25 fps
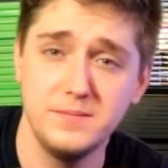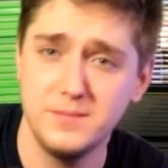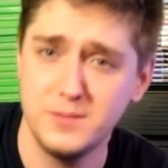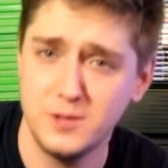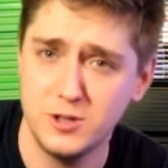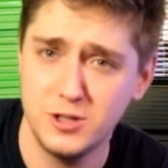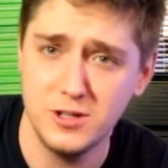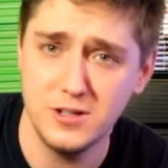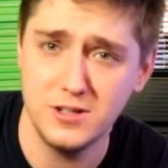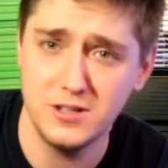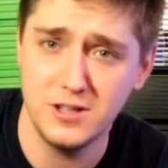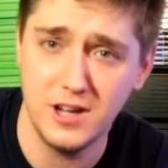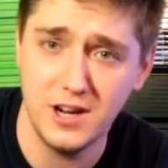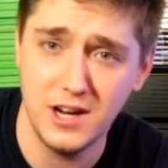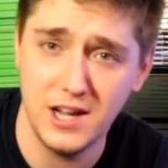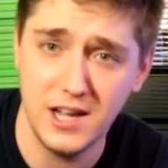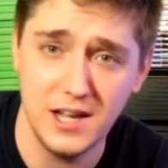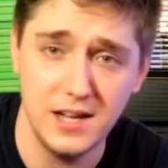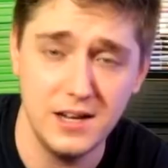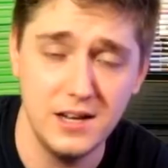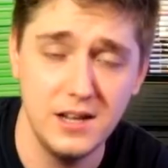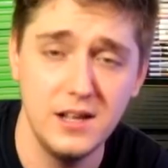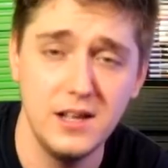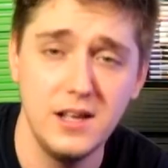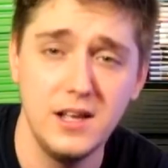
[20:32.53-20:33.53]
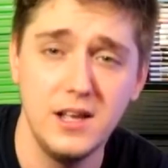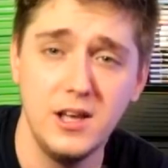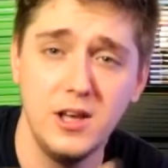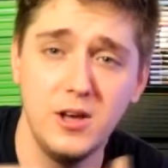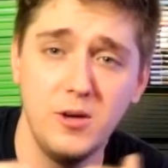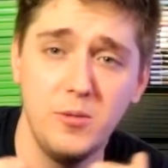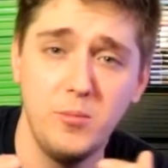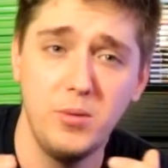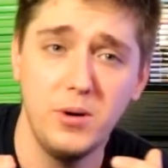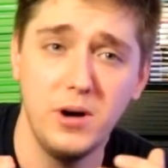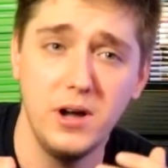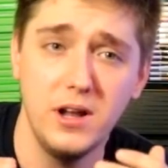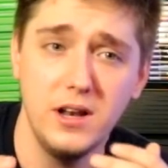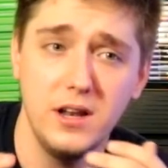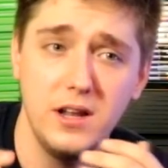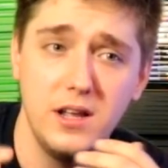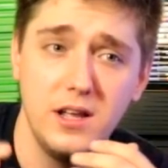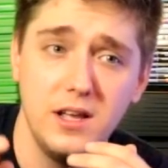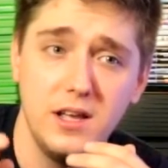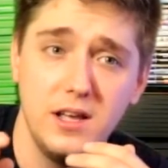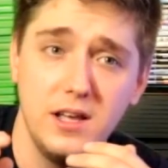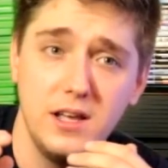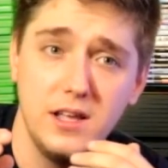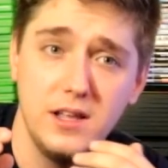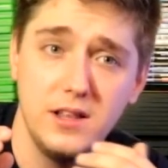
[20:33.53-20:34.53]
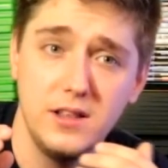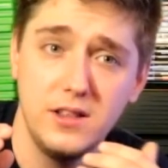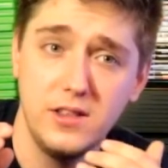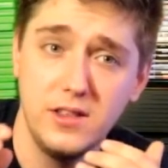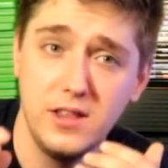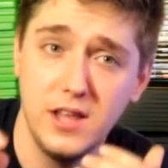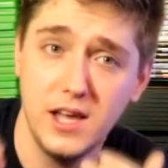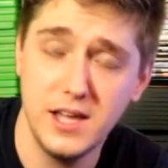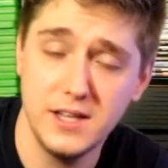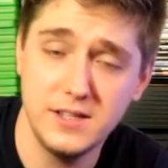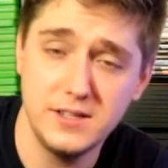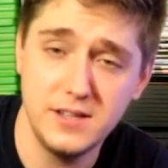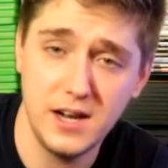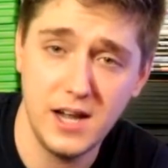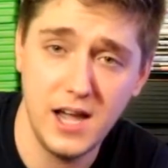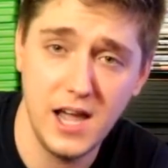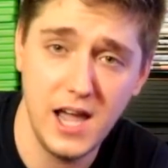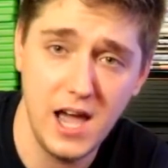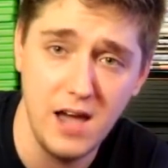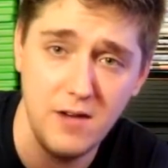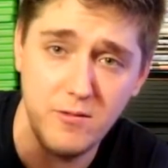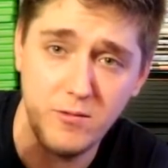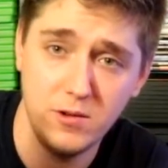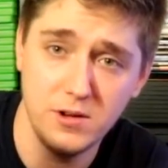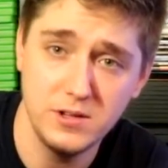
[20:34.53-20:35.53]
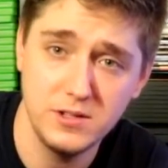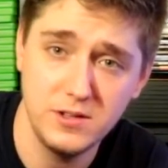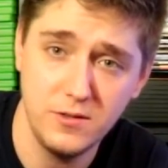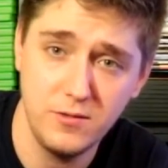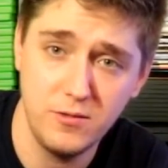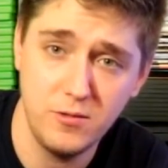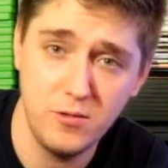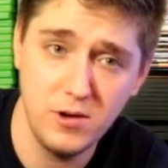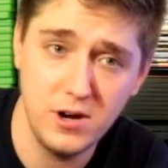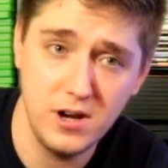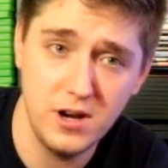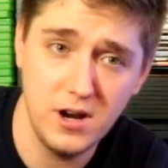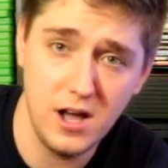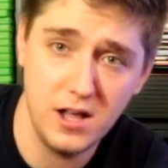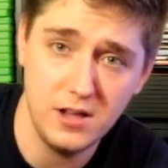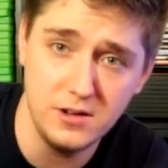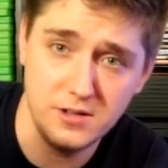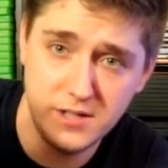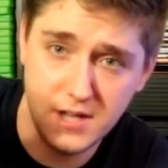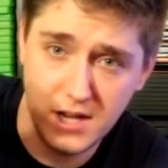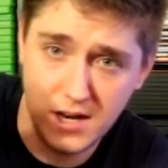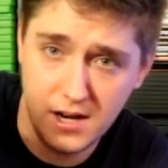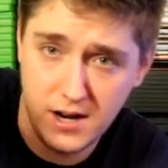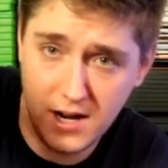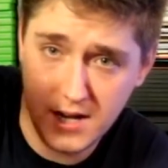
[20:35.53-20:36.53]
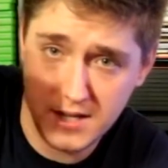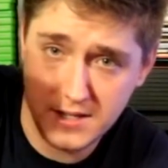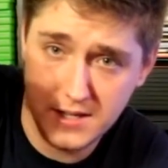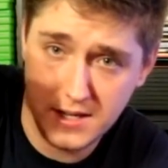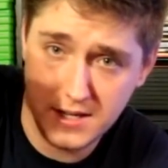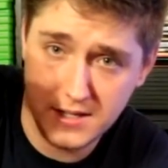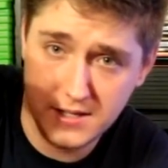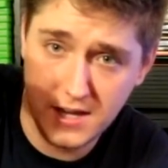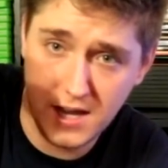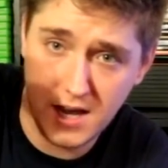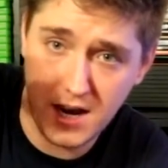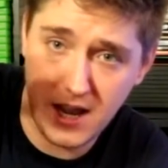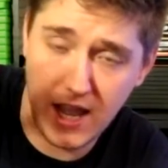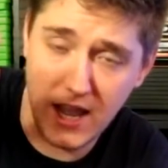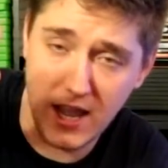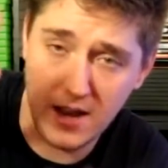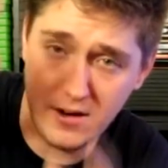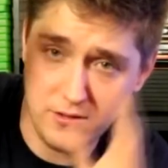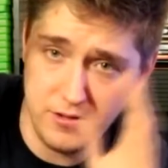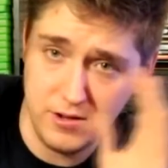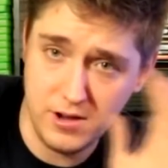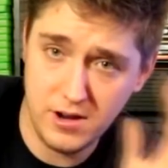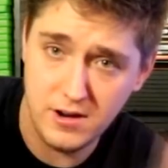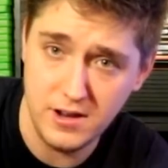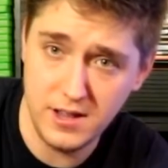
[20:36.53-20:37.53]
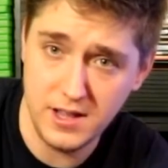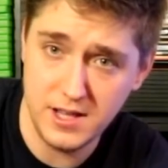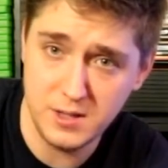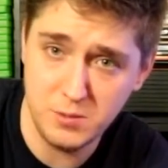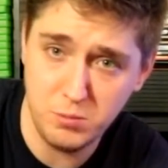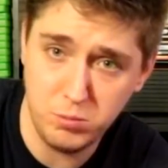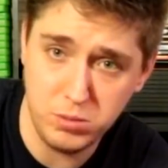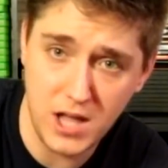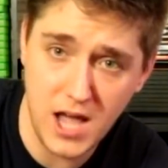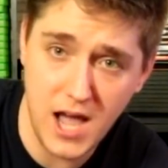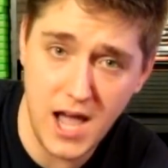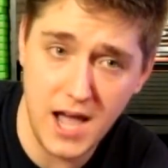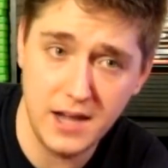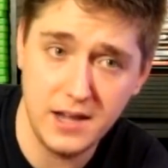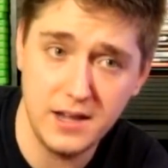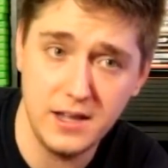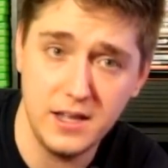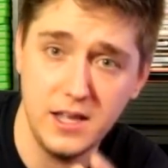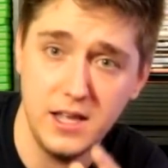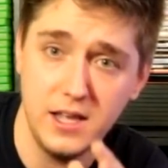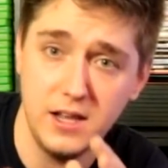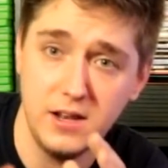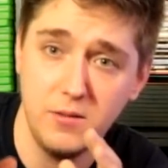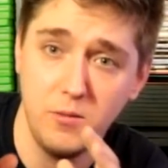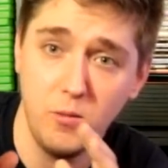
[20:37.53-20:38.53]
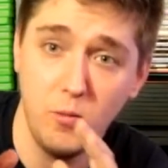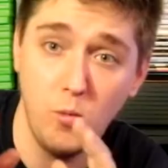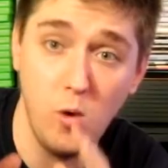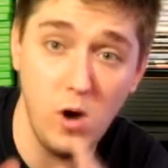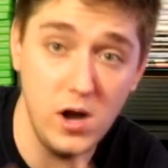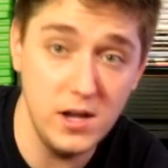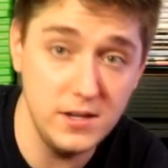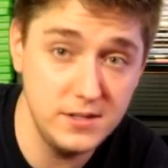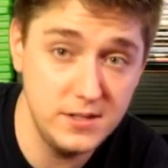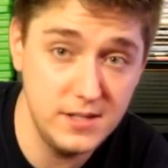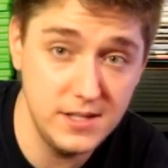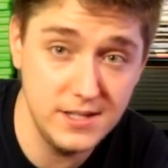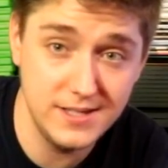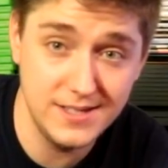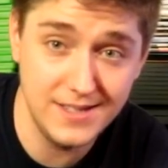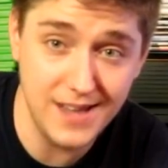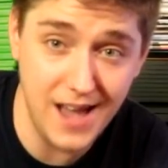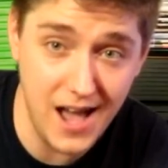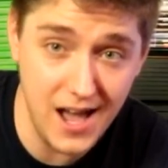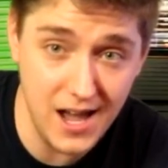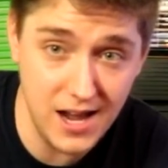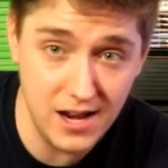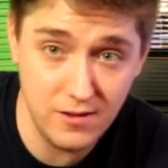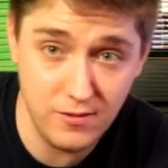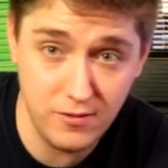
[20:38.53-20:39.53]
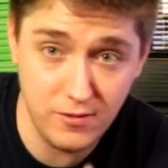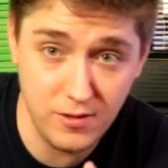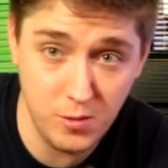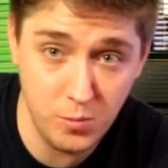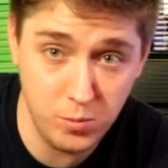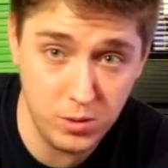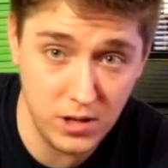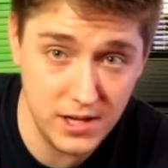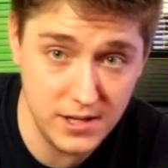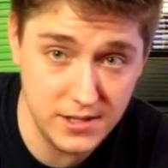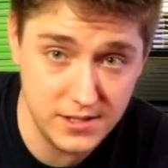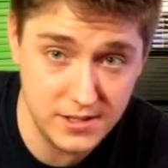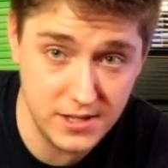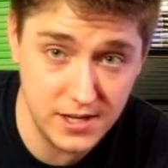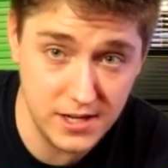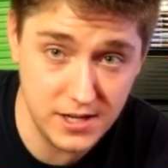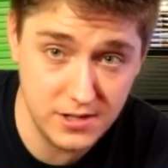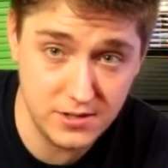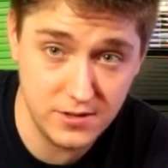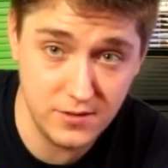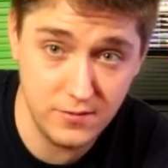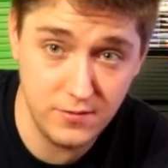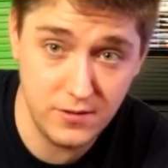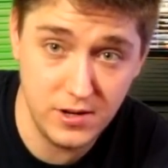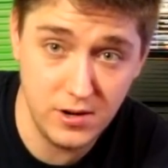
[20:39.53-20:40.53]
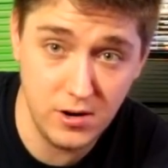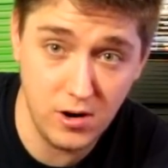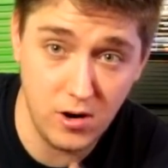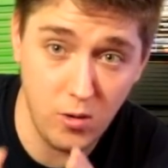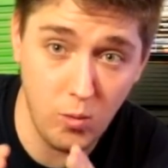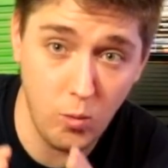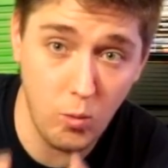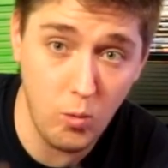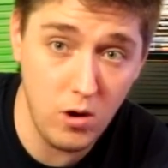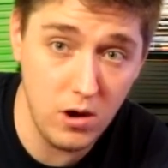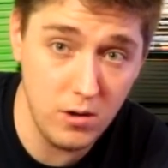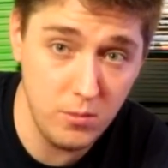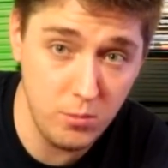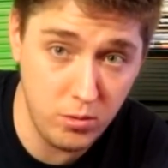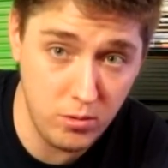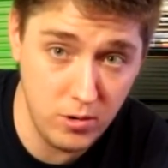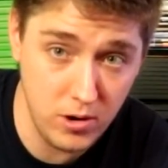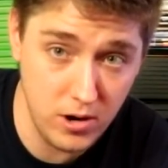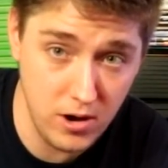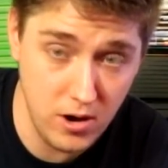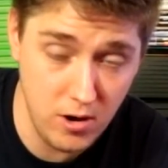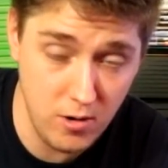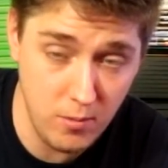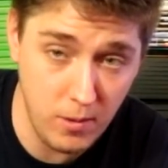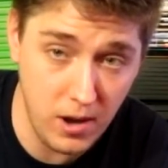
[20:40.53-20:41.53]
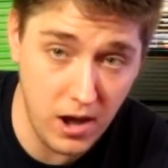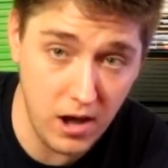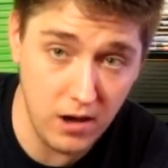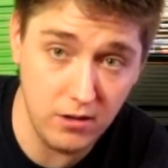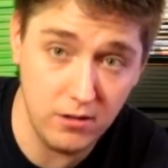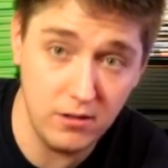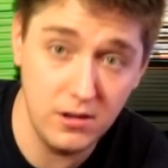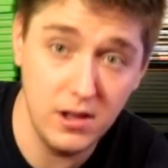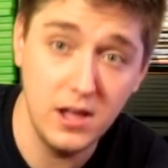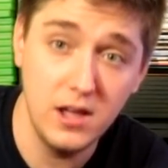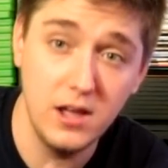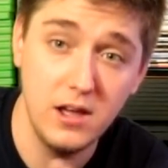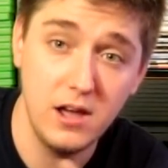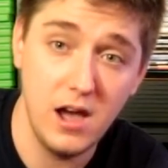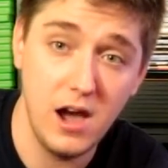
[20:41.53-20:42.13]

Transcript: Should have thought ahead. But the headset I have was the $40 standard headset. It's got a handle here and it's black. It was designed for the PlayStation VR 1.0 model.